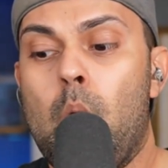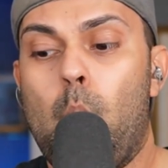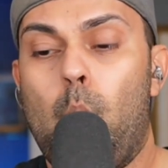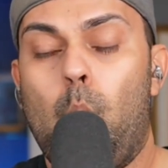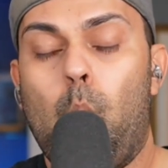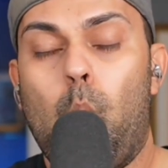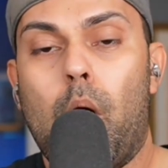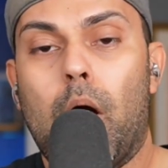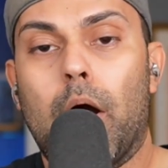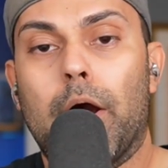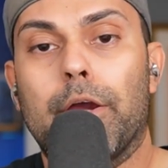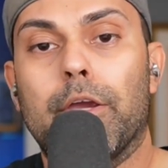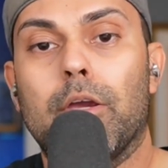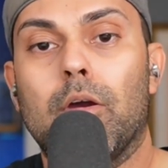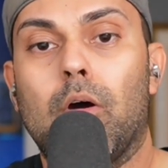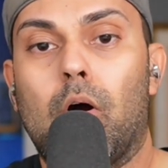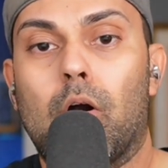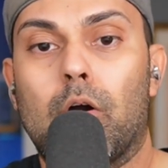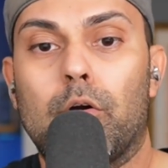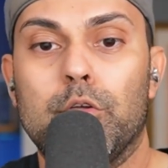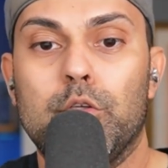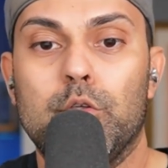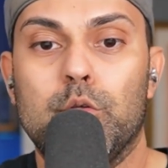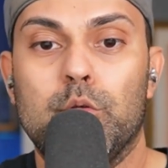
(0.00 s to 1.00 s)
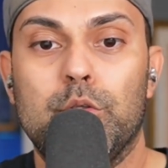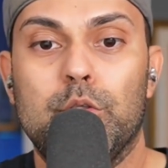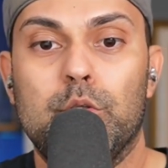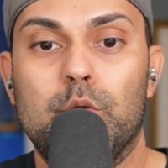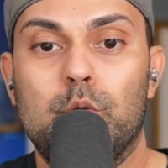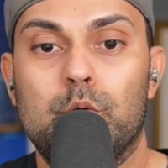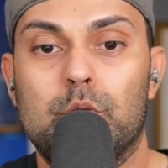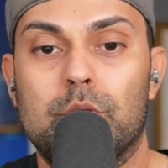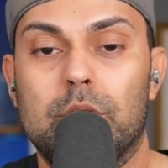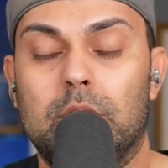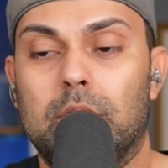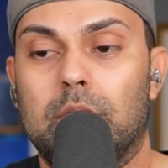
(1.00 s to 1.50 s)
Why are you
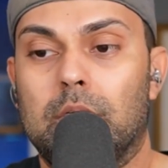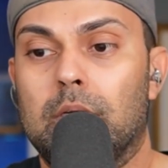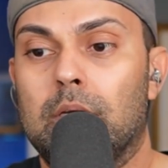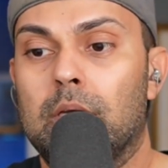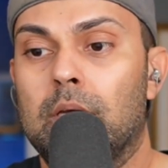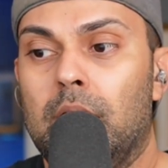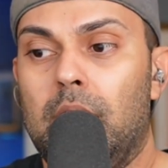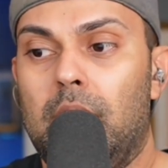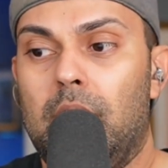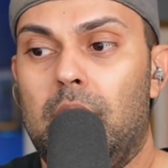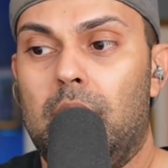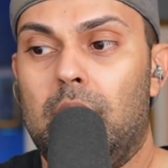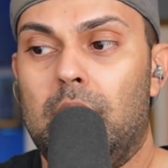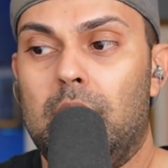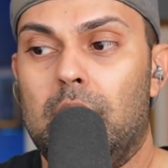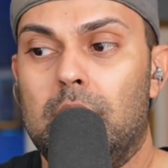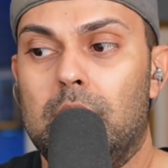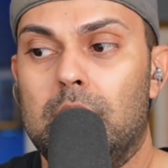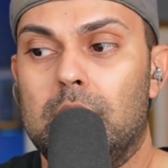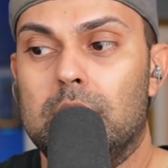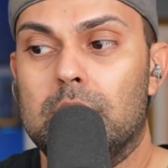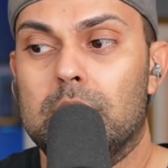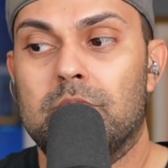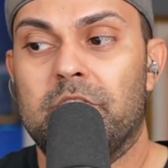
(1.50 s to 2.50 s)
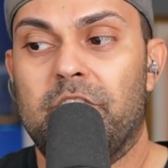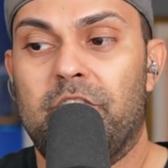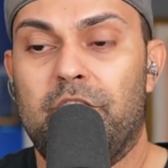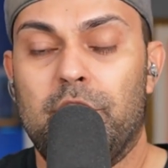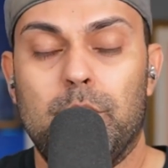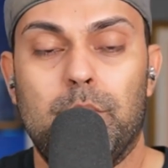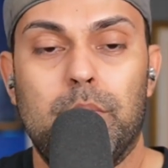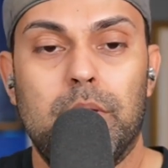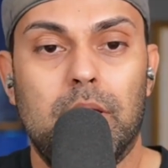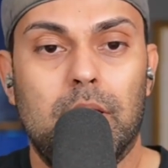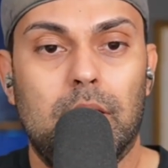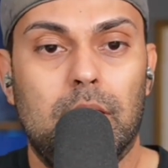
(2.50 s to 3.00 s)
using a
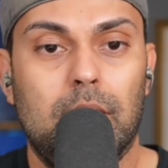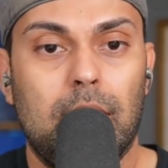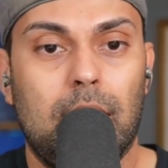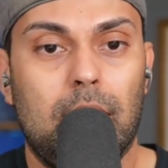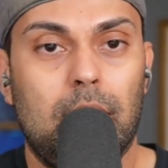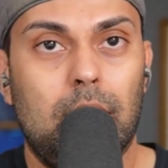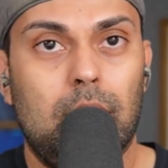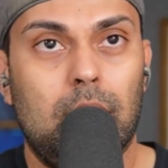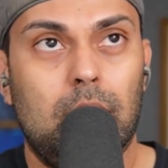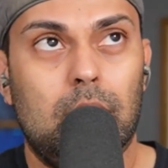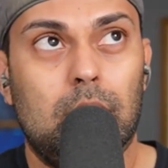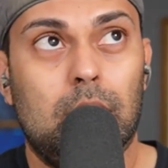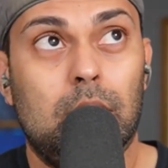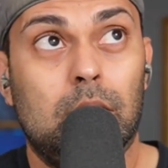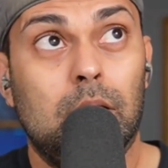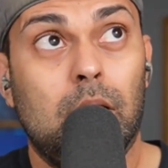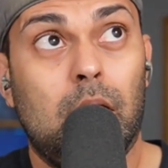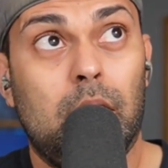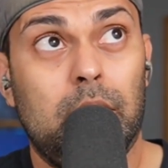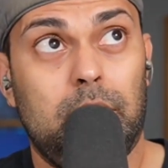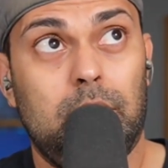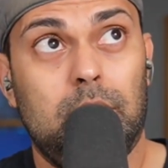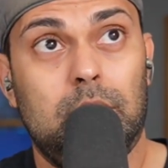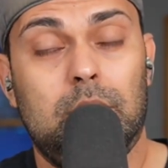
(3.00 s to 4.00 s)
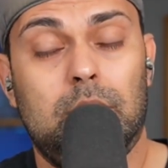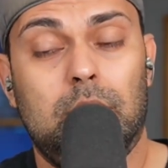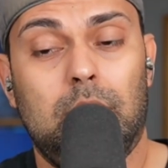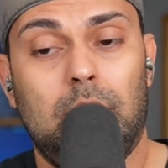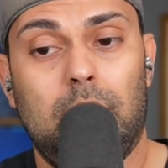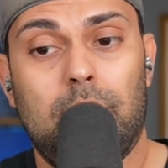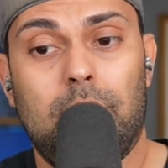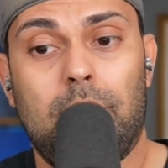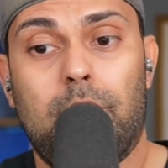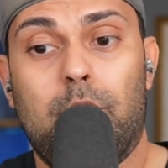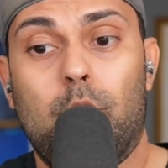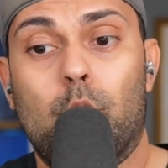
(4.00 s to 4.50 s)
VPN client
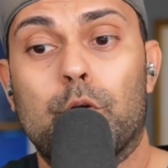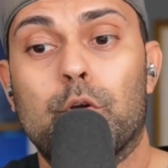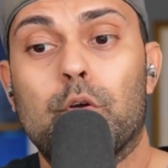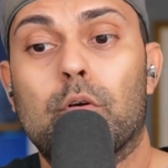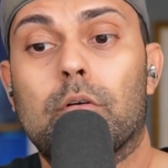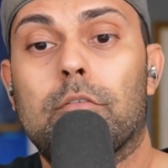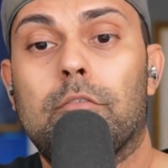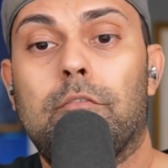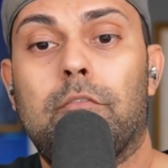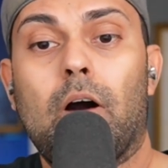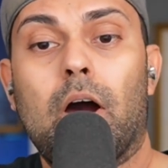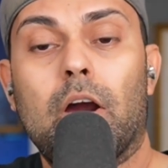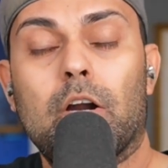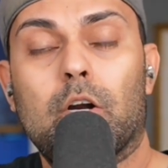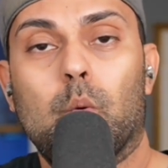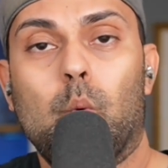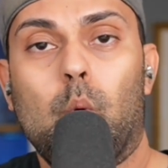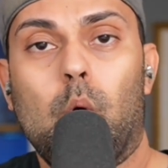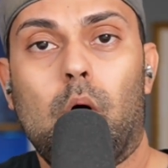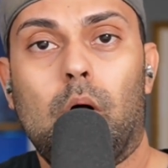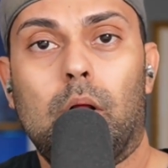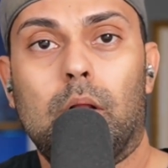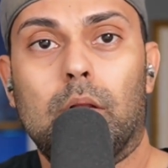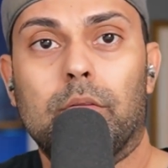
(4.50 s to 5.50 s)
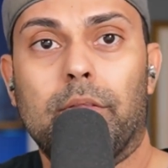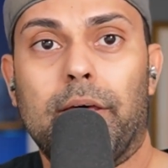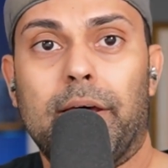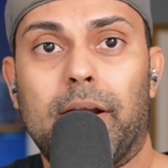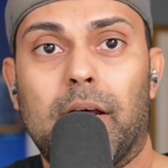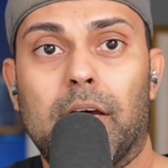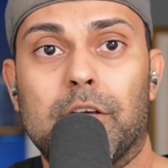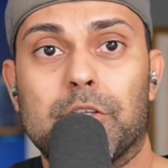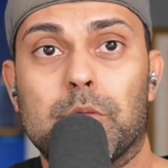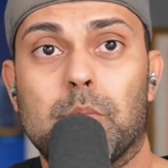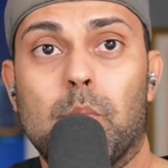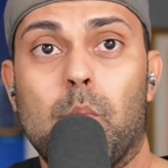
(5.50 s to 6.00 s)
for your firewall that
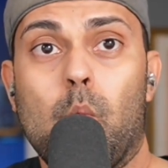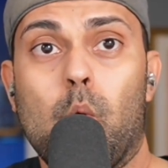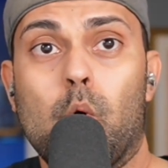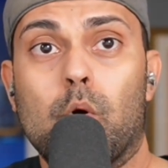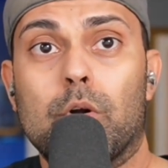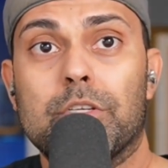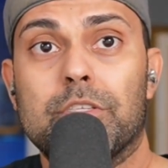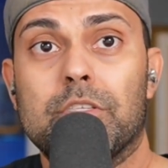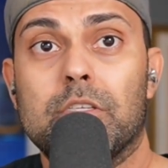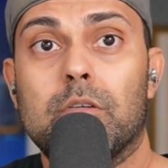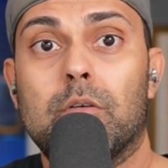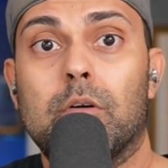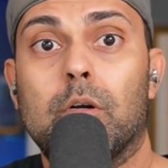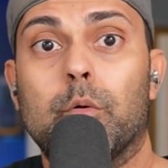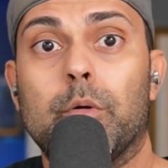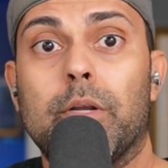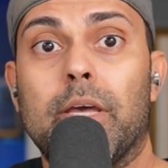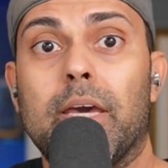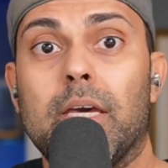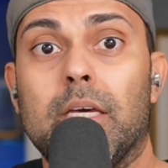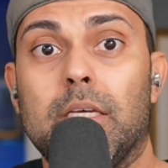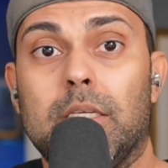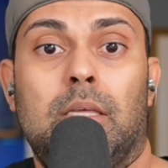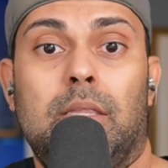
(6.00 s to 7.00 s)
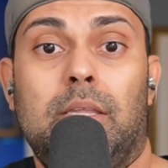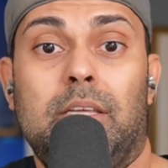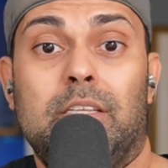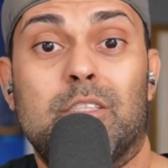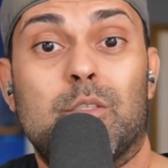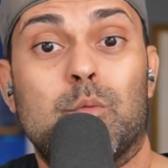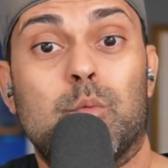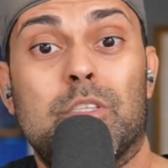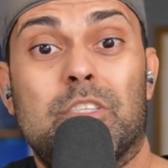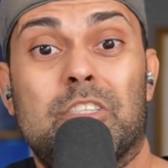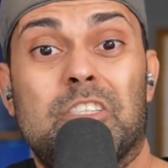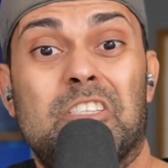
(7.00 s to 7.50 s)
has more 0 days than
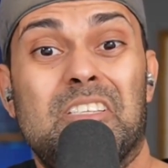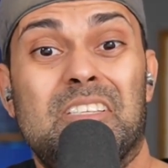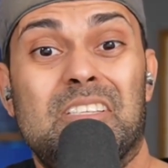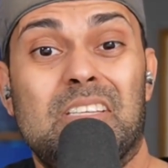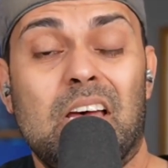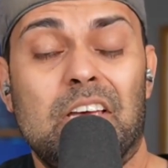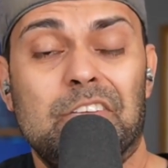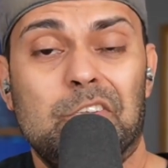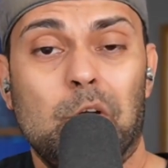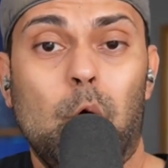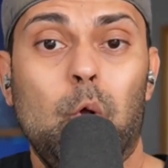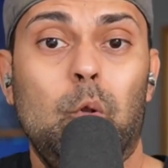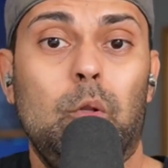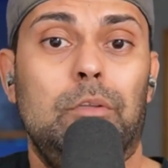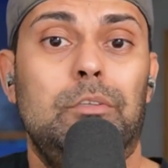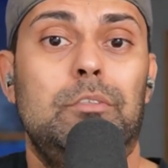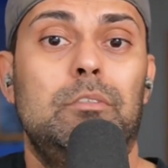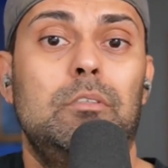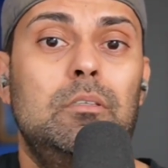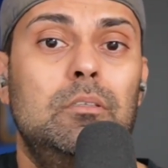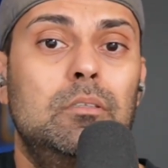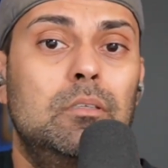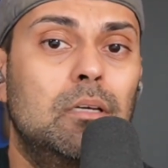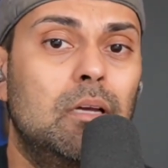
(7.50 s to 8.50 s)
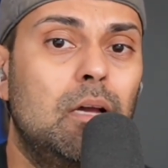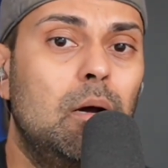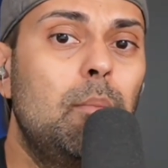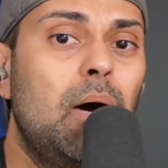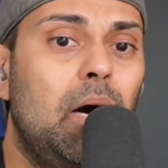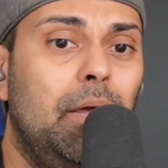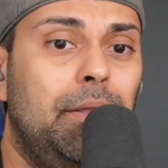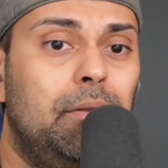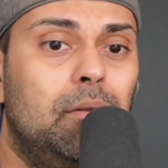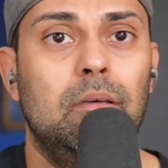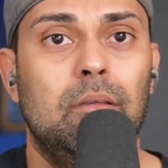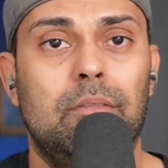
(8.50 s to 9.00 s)
Swiss cheese has holes? Come
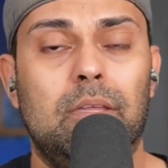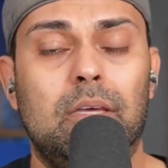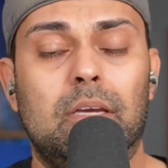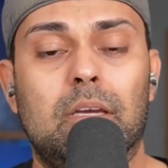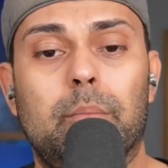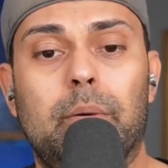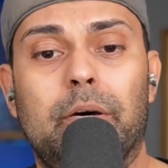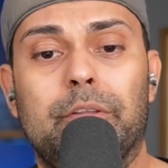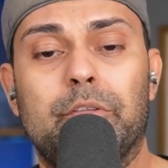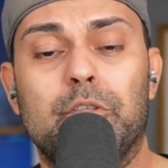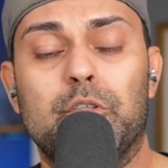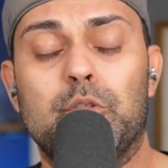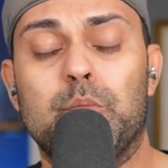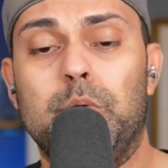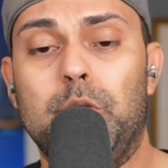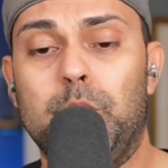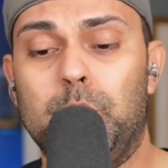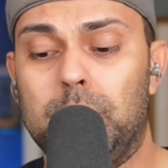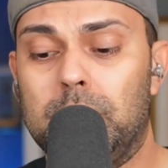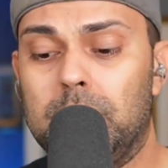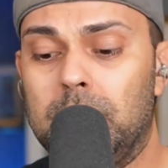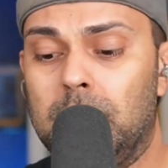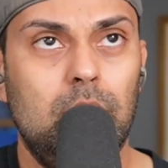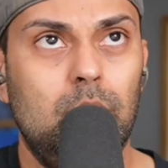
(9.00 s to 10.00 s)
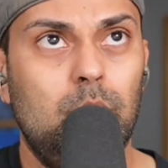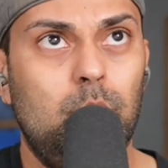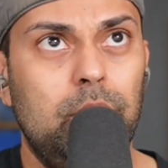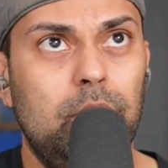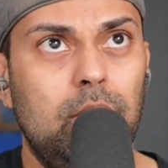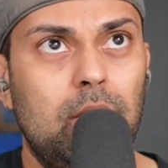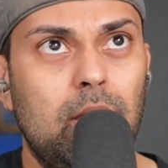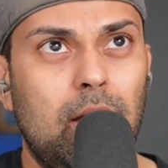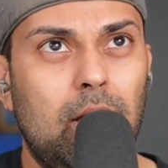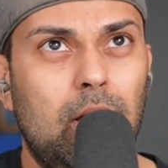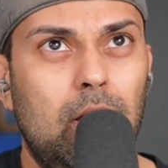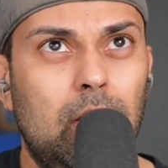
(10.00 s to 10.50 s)
on, think about those people.
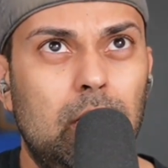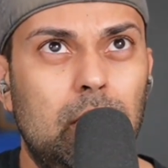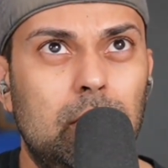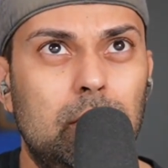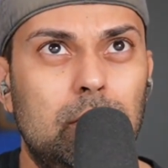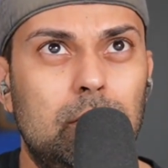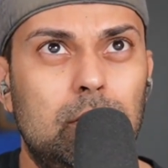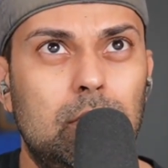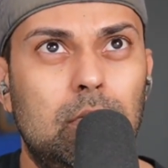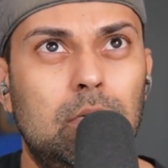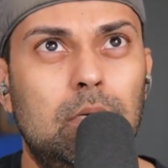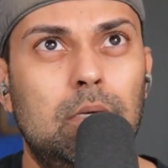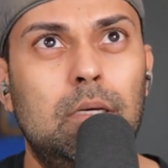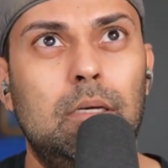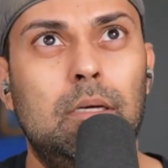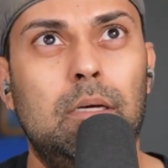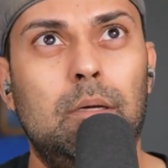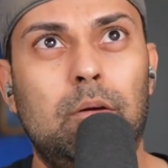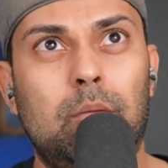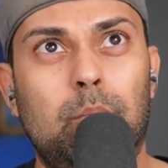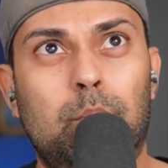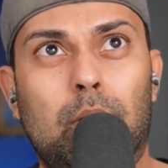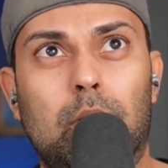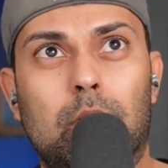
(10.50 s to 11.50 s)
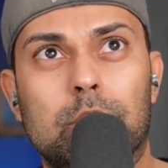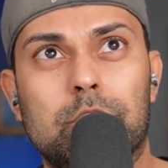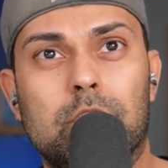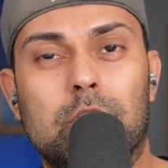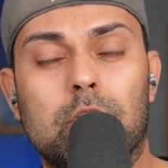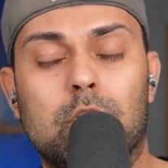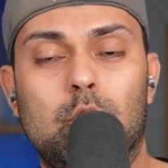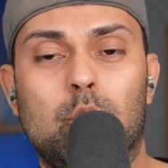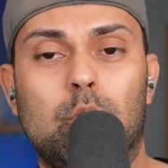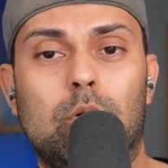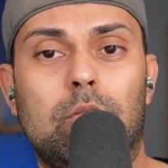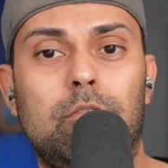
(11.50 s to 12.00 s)
We had Pulse
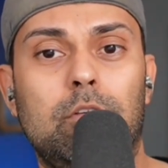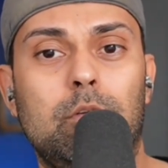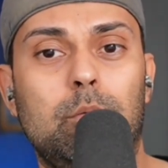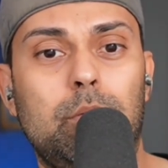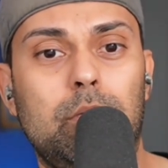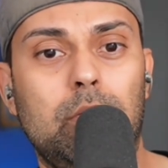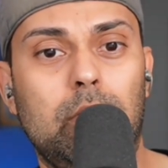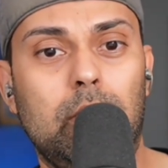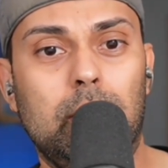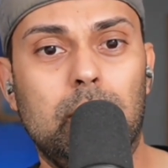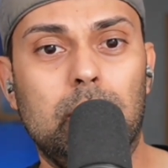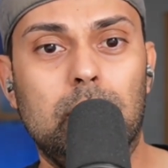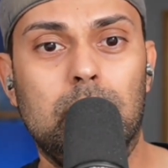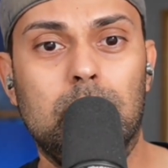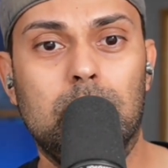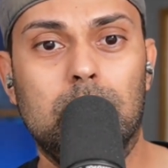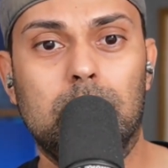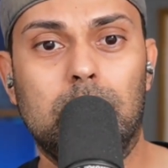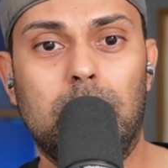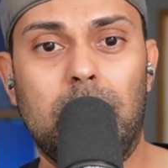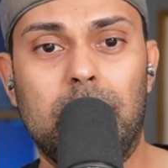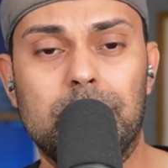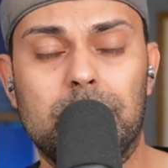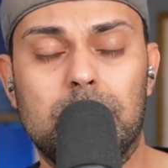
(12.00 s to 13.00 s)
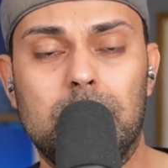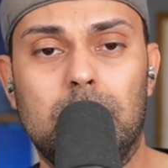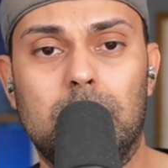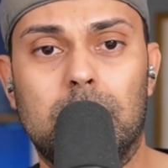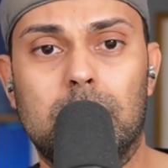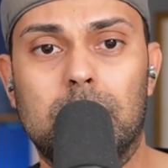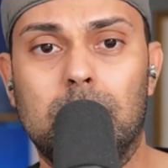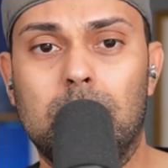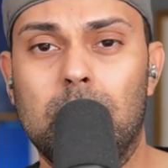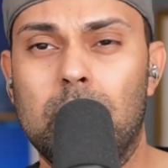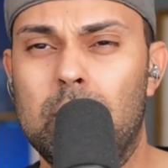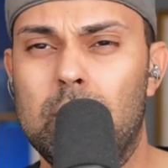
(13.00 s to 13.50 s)
Secure VPN last
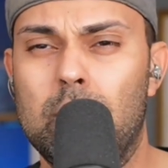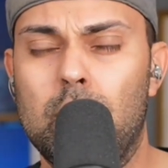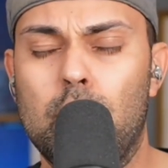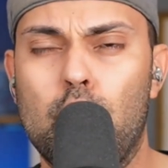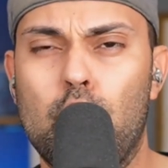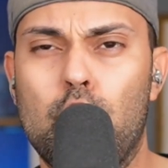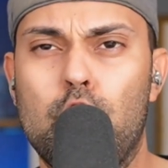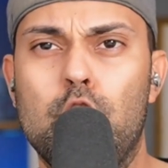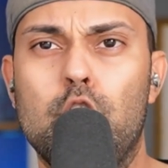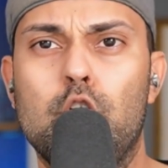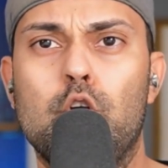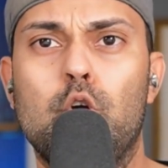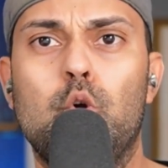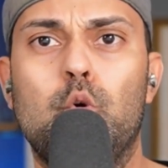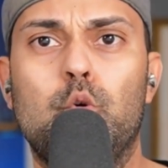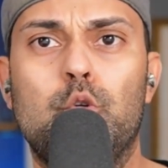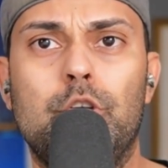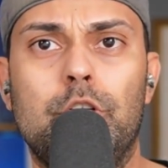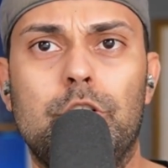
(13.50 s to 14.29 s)
year. Huge